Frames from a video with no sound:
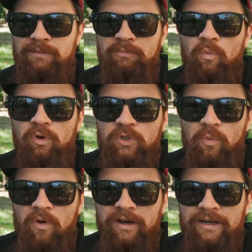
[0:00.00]
But which
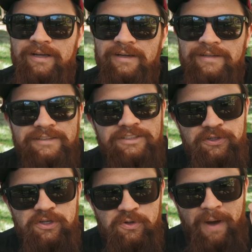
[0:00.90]
one do
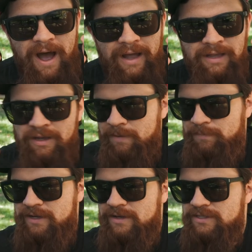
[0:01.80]
you buy?
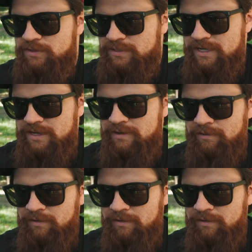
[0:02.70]
Because you see,